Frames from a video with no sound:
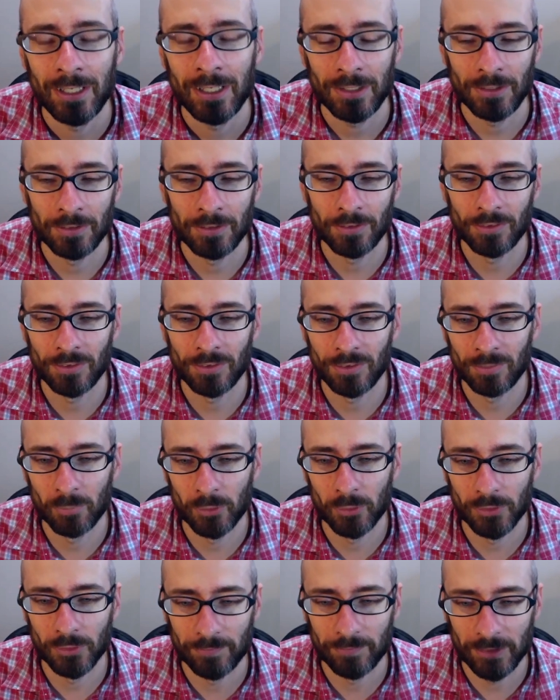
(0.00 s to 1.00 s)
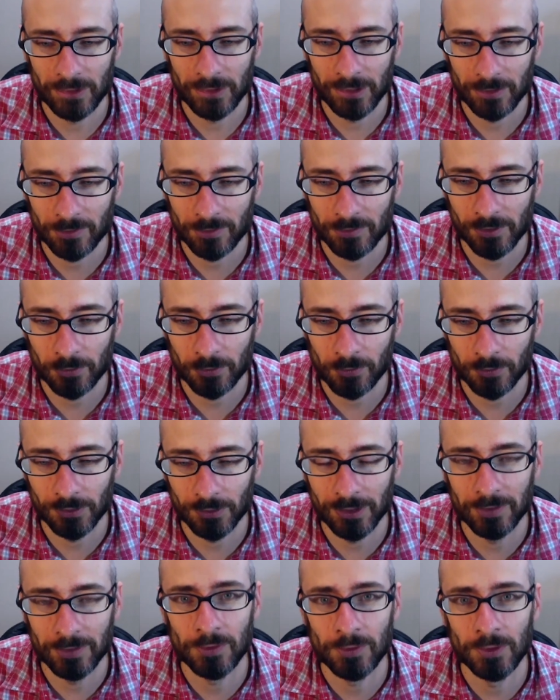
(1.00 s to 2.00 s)
I think this is more of a
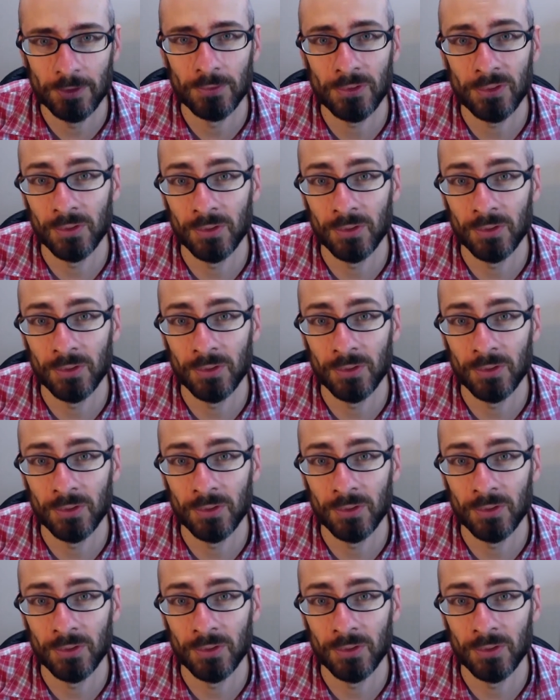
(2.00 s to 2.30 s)
structural issue.